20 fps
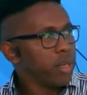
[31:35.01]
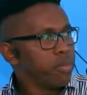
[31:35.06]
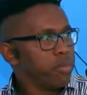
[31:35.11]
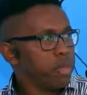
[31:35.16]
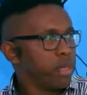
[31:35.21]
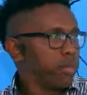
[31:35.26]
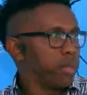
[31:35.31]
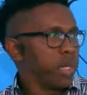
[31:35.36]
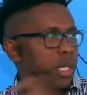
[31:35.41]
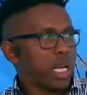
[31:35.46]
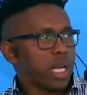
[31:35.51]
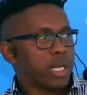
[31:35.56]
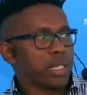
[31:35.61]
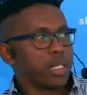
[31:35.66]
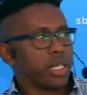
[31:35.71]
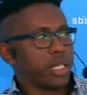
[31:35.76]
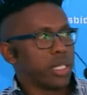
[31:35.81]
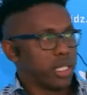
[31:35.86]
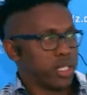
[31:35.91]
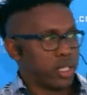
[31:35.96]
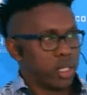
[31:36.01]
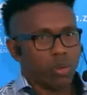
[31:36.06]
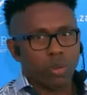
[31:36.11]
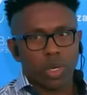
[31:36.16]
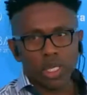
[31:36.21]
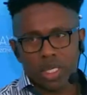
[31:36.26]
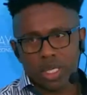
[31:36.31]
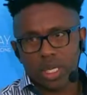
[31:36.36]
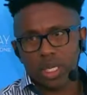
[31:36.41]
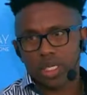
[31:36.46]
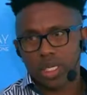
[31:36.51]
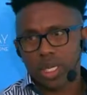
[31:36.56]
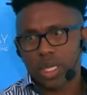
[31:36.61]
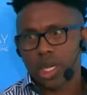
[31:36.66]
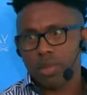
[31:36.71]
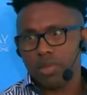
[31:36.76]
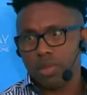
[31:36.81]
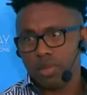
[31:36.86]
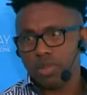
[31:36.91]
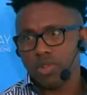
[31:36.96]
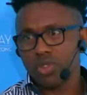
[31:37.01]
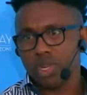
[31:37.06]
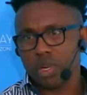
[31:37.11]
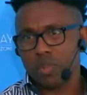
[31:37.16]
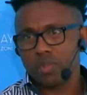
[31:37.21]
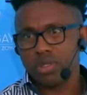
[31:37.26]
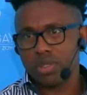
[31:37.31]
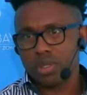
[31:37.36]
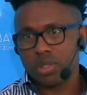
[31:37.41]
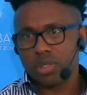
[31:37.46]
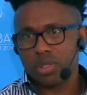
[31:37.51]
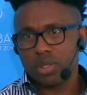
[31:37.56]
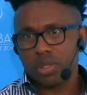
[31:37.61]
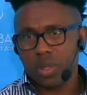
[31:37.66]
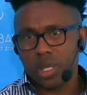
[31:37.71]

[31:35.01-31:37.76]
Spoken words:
people can't, there's no one that can take up those jobs.